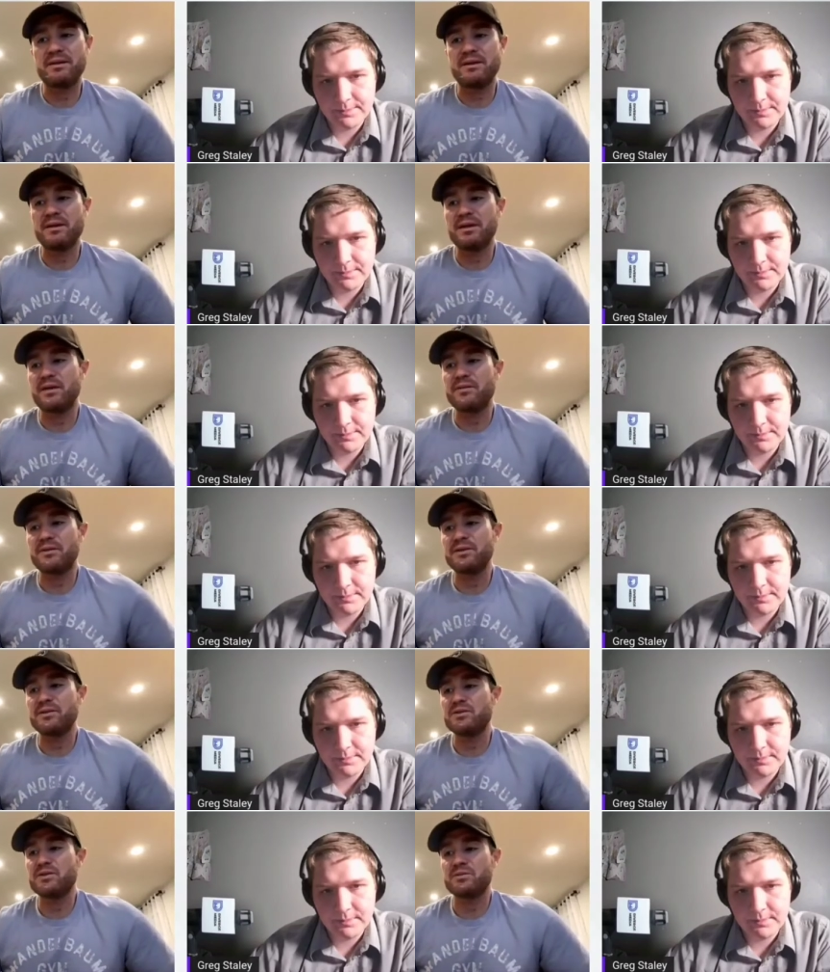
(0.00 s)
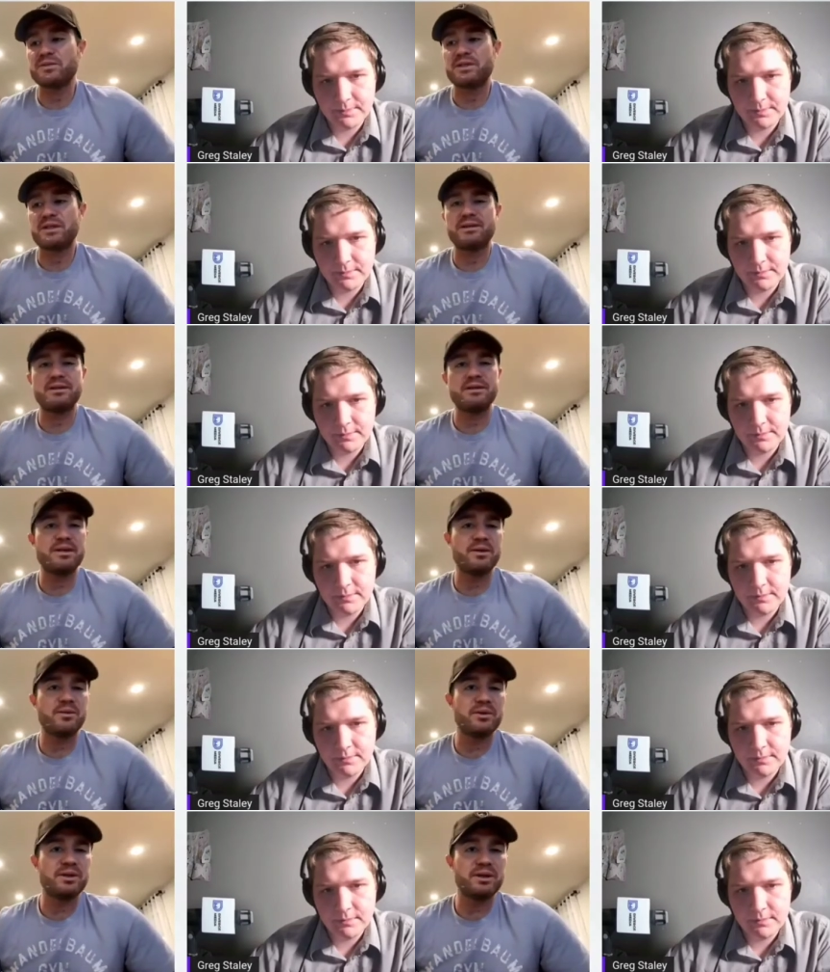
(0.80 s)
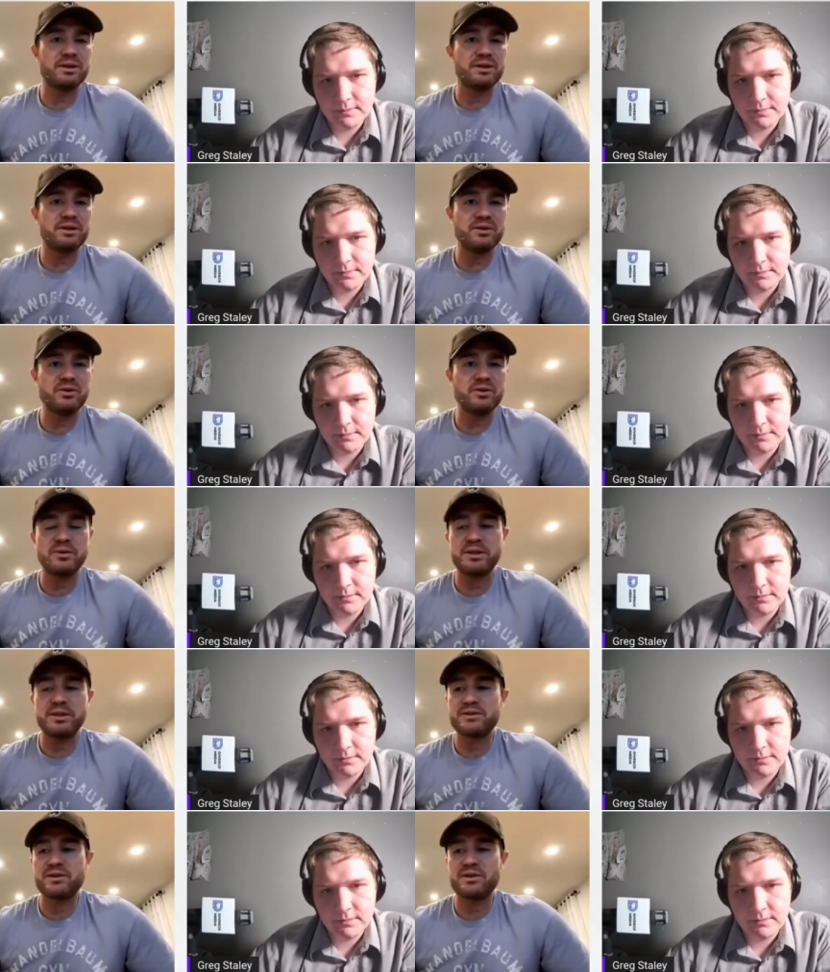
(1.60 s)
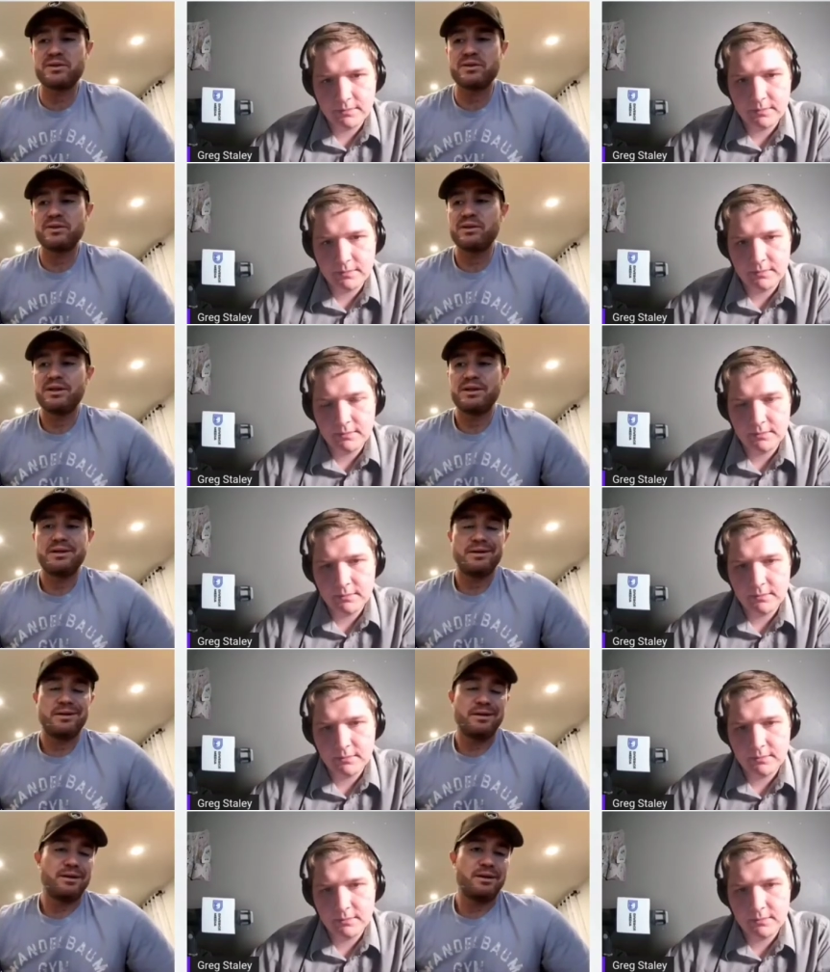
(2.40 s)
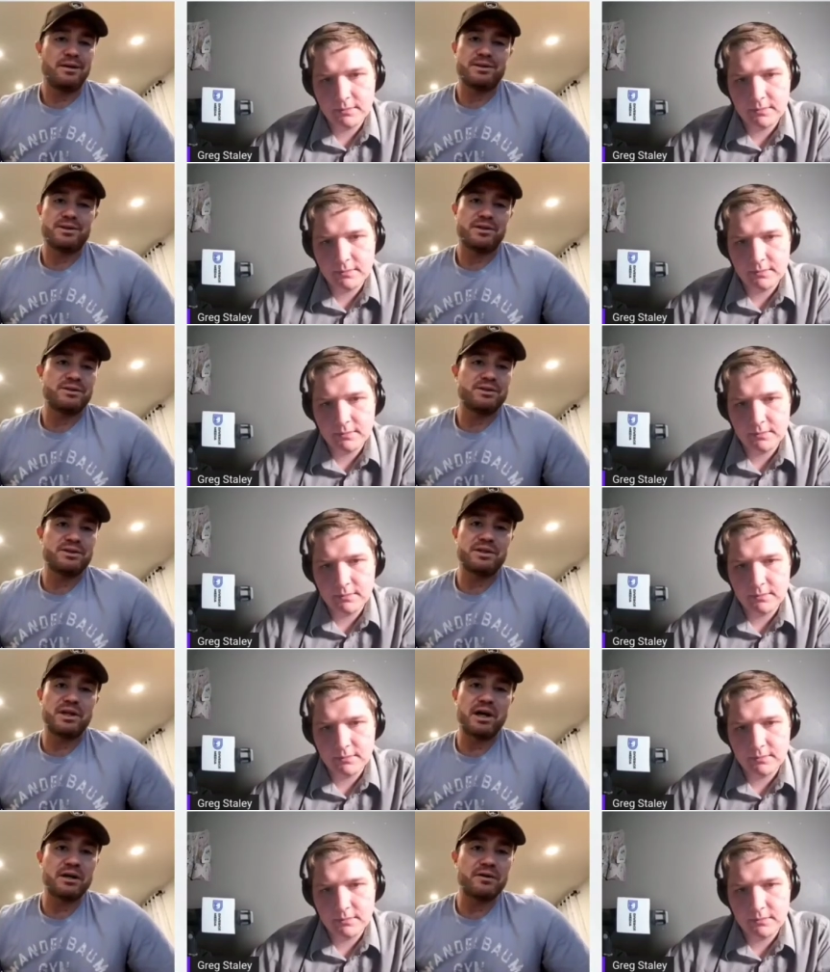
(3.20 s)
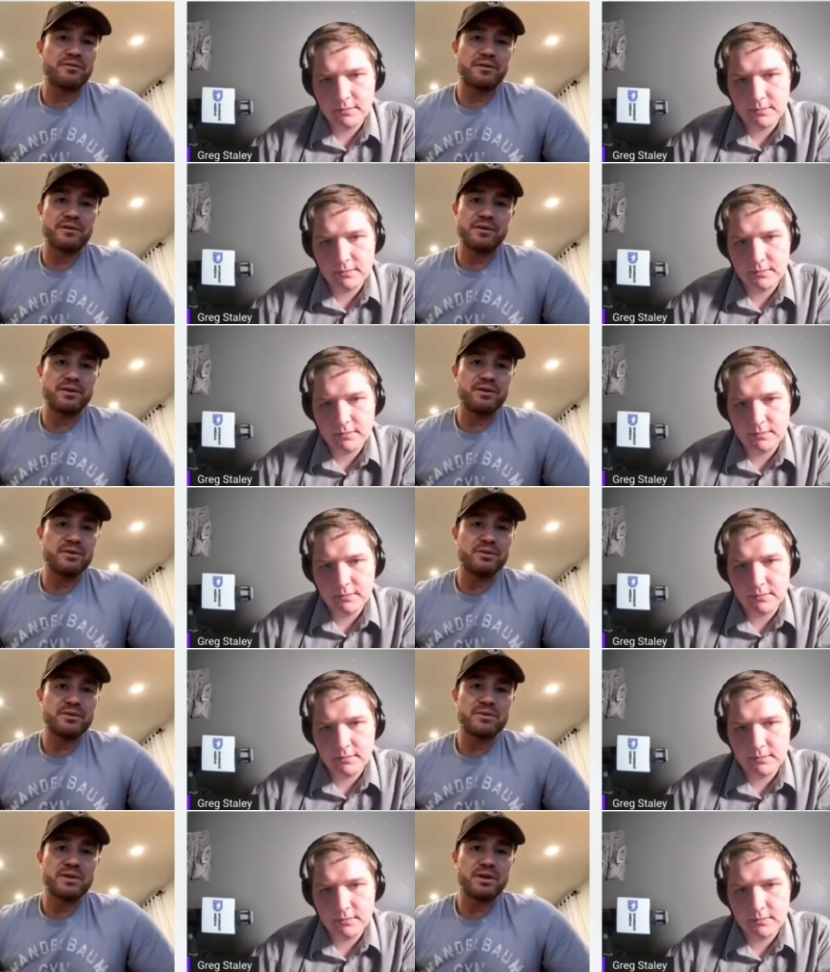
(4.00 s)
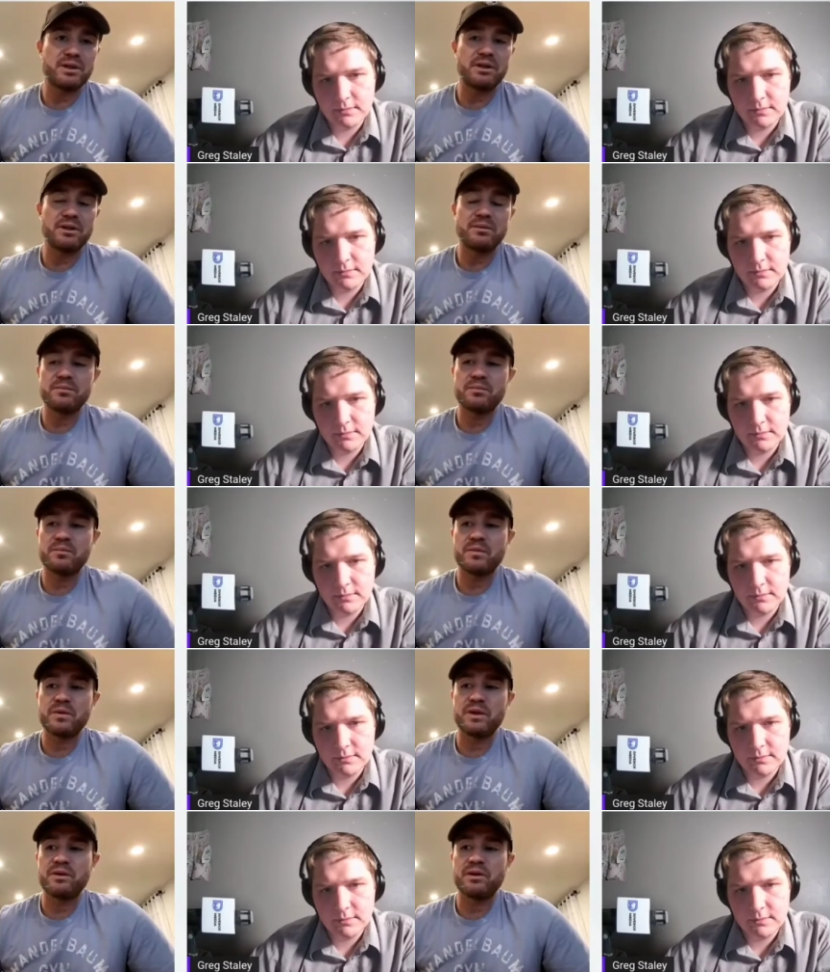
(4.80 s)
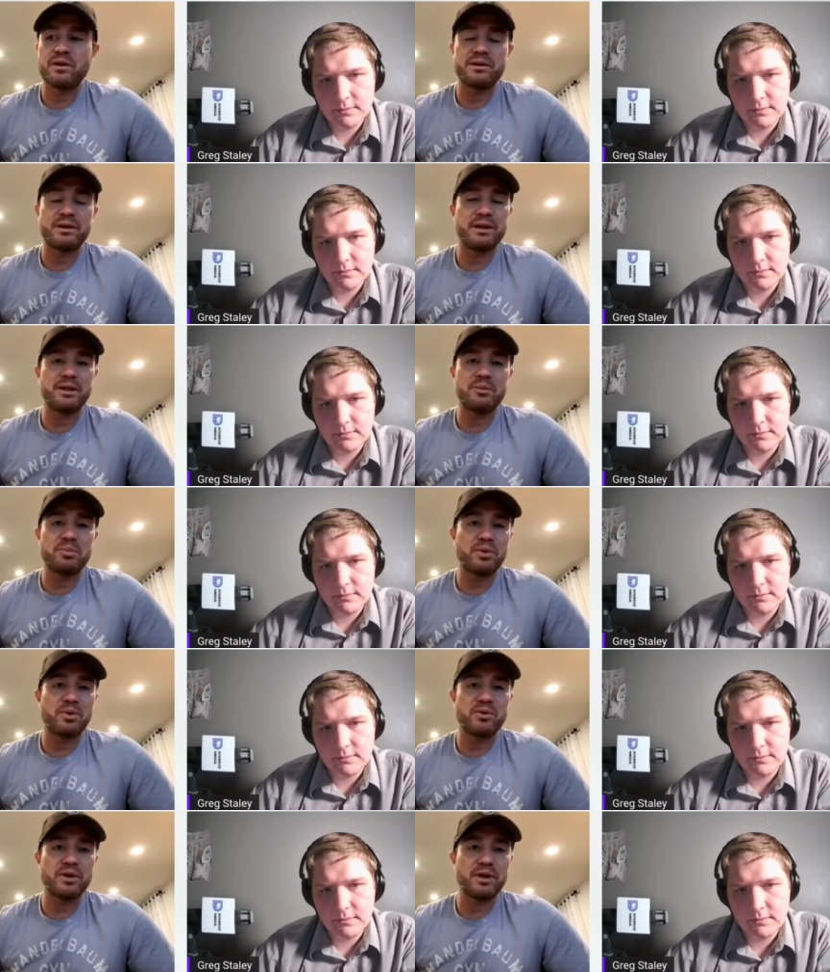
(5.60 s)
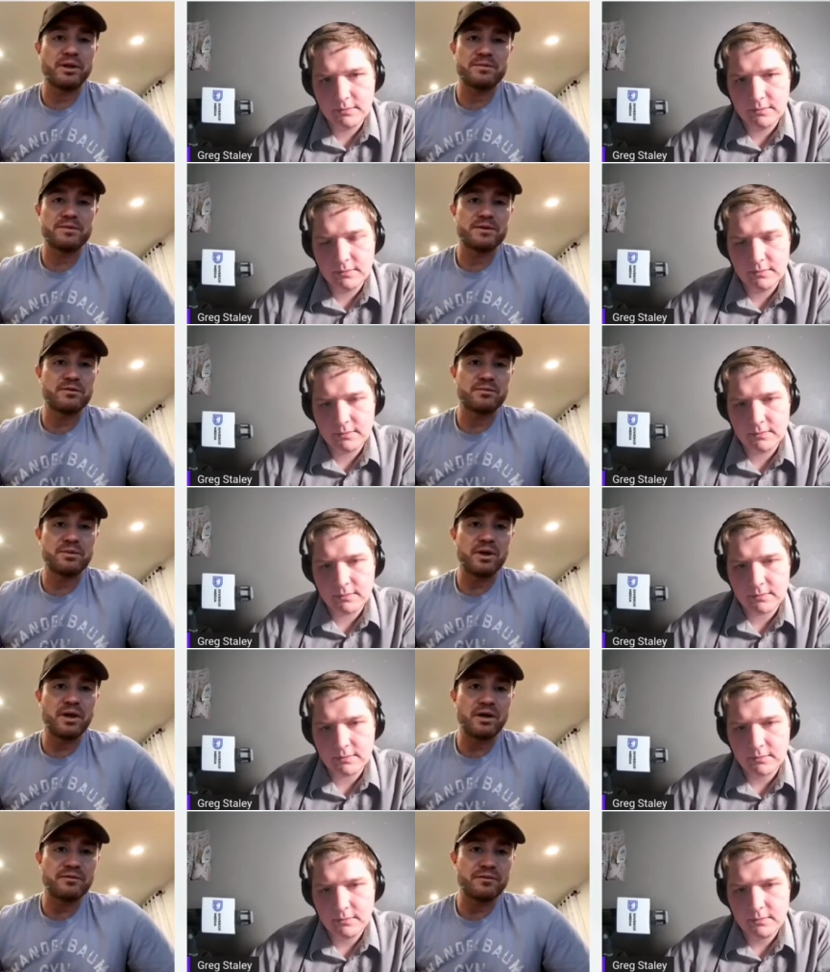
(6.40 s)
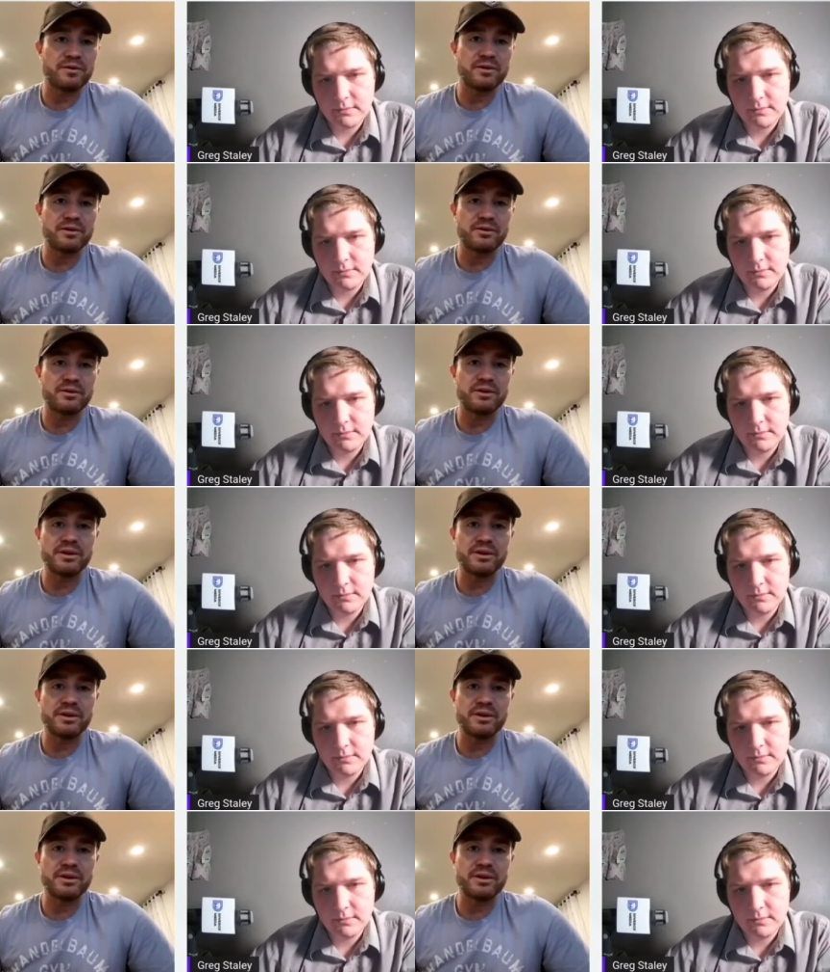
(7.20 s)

Speaker 1: Newsom said that they were going to do, but it's all it's all just talk for the news. Um, there aren't any programs that have been offered or given.